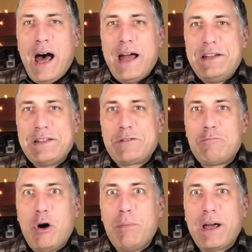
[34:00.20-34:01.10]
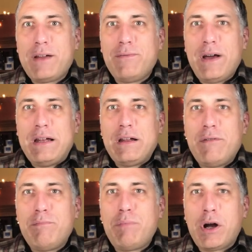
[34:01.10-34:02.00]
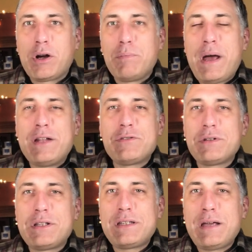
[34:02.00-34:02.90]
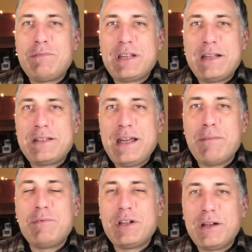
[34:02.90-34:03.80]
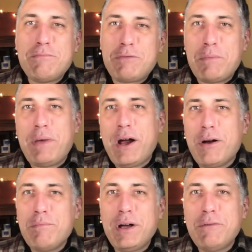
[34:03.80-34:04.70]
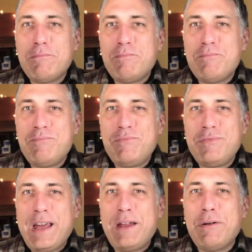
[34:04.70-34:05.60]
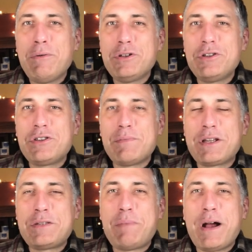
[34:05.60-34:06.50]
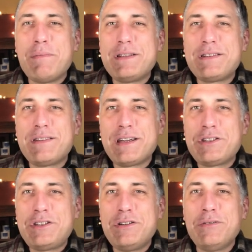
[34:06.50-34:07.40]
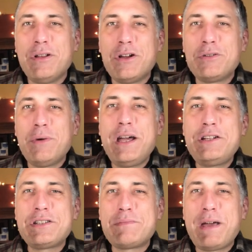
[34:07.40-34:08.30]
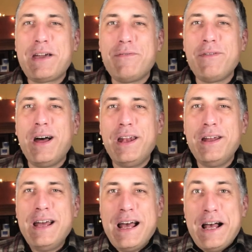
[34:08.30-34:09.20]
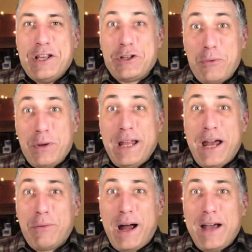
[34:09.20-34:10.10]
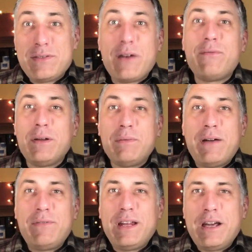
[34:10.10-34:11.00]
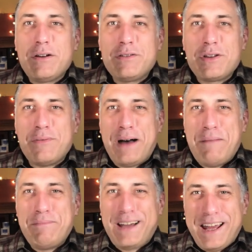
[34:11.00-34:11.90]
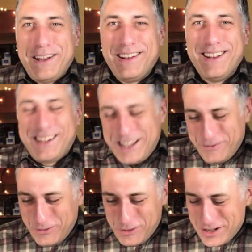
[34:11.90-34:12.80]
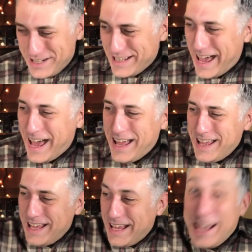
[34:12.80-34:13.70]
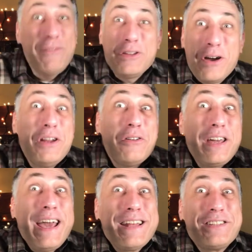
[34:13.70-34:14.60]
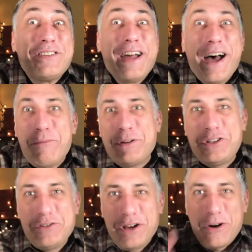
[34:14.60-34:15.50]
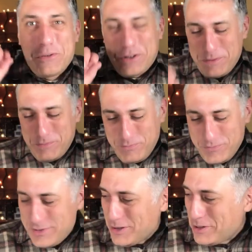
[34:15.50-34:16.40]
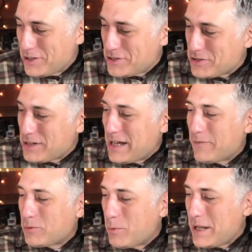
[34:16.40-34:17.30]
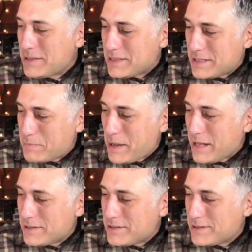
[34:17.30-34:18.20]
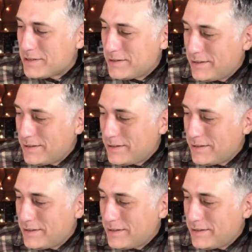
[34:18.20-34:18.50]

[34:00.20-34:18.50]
I just hope I can find enough Parker pens same size nib to compare them, but anyway, we'll do some experiments and things too along the way just to make it fun. So when that arrives, I'll film that video. So I'm kind of looking forward to that. Even though I know the answer now, but you don't. So you're just going to have to wait in suspense.